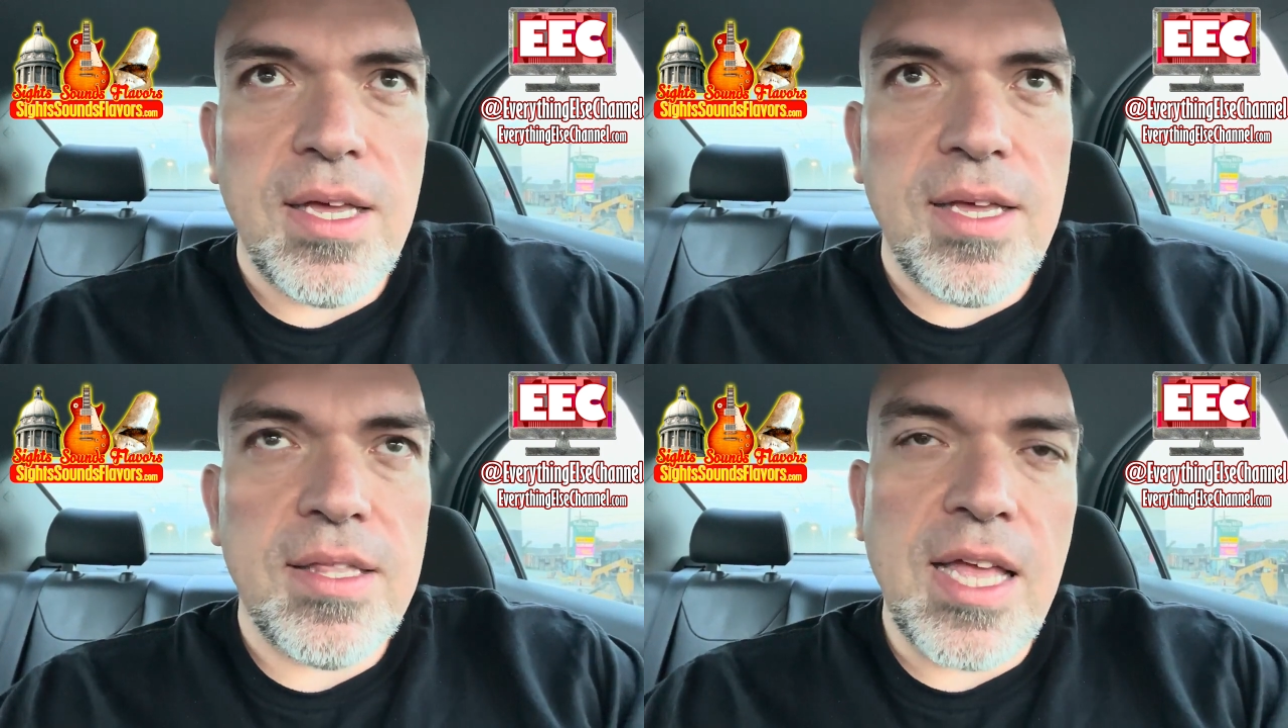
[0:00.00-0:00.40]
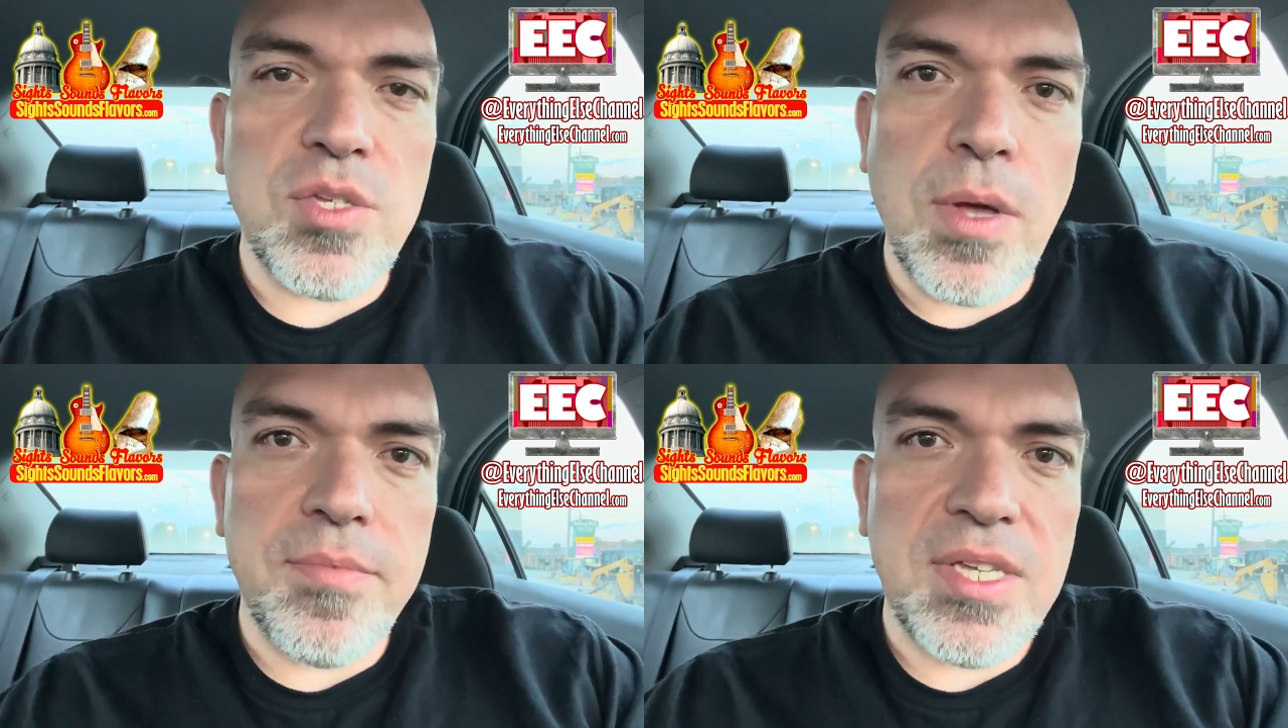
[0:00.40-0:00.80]
that's
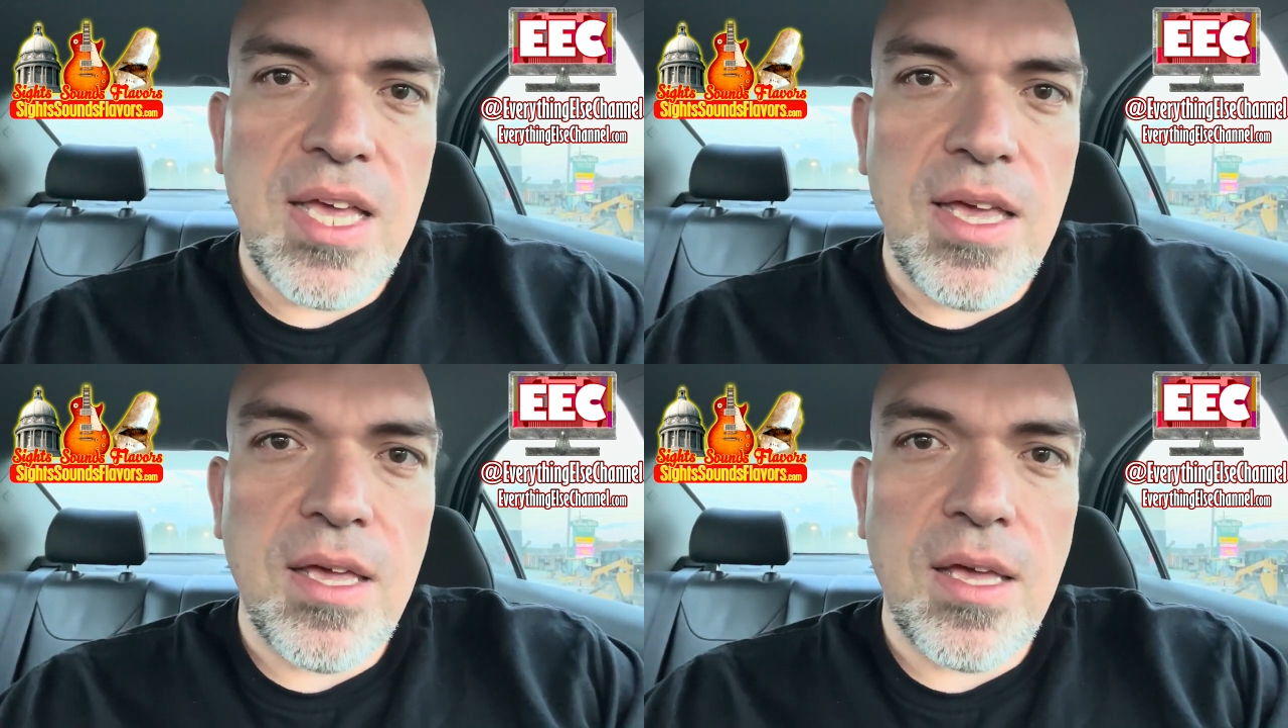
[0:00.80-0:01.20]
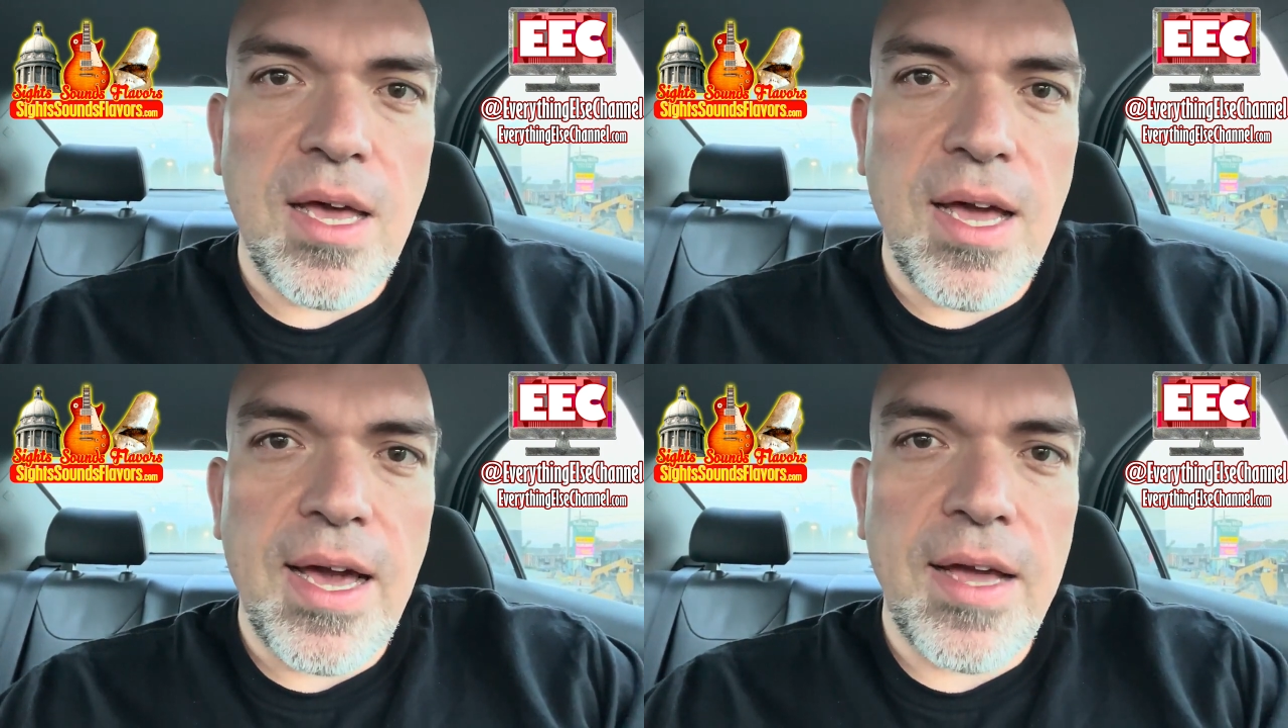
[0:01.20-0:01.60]
why I'm saying
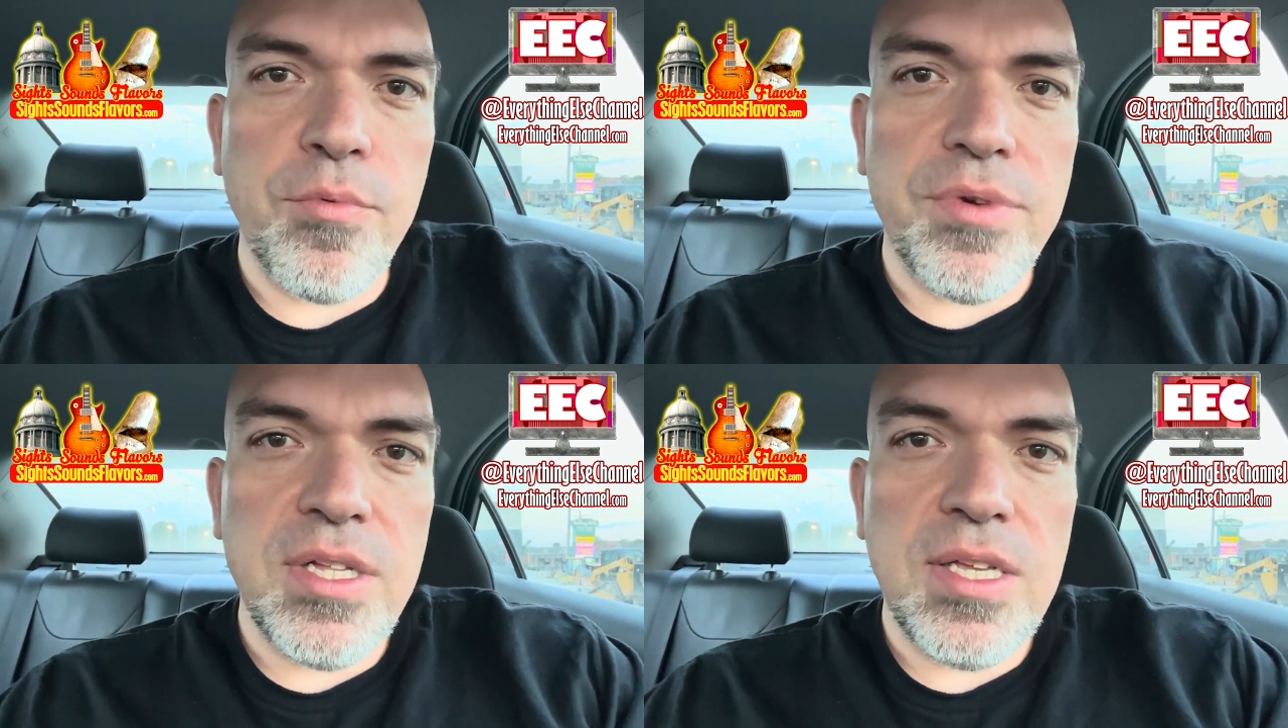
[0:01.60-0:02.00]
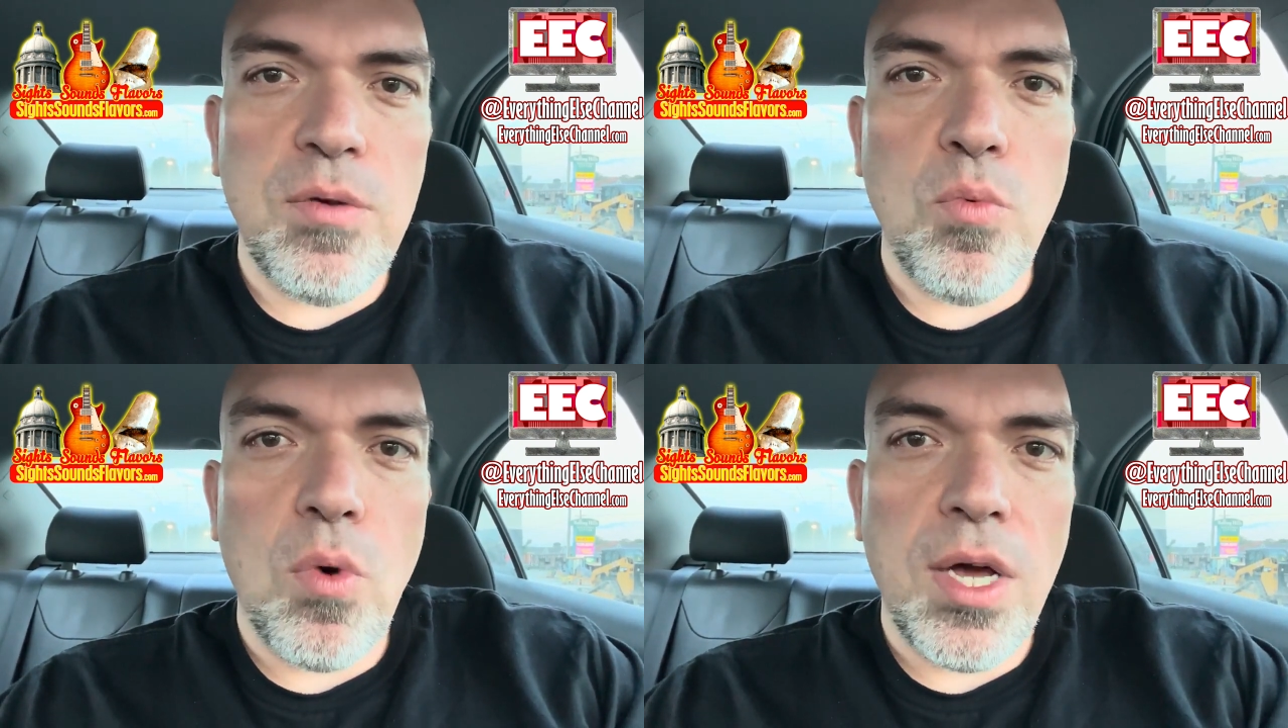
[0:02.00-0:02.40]
I really
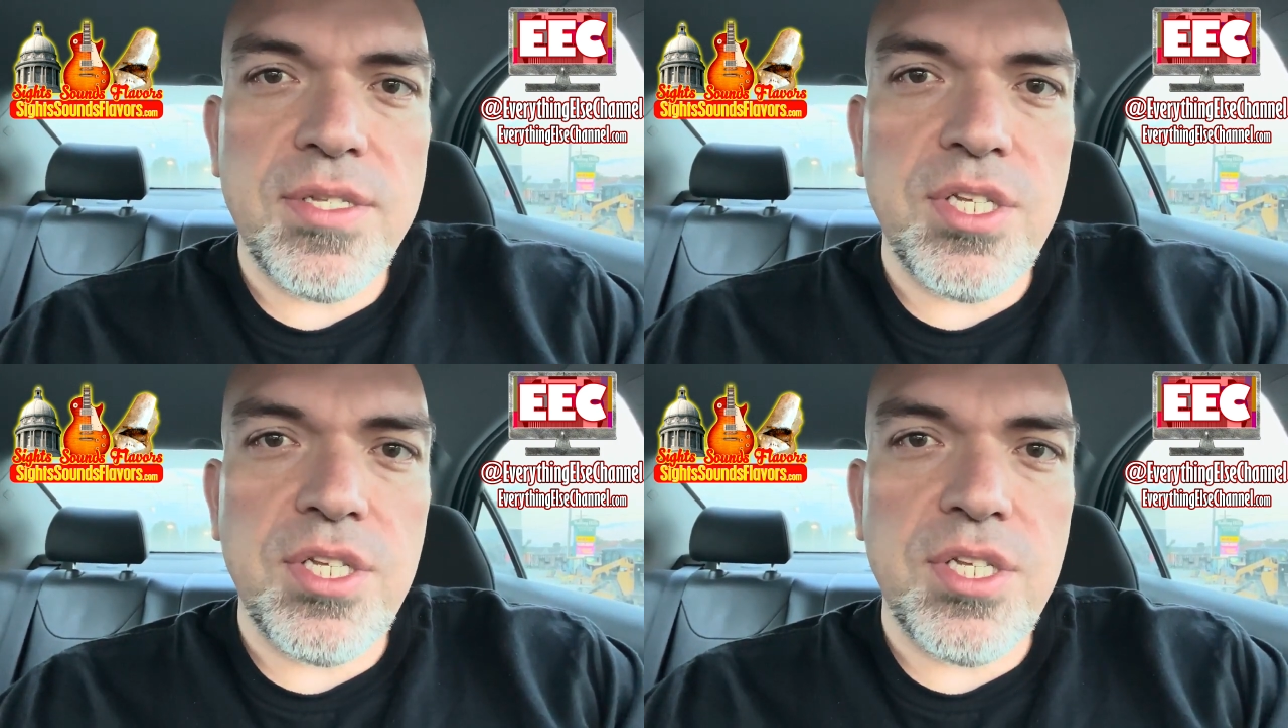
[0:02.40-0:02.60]
want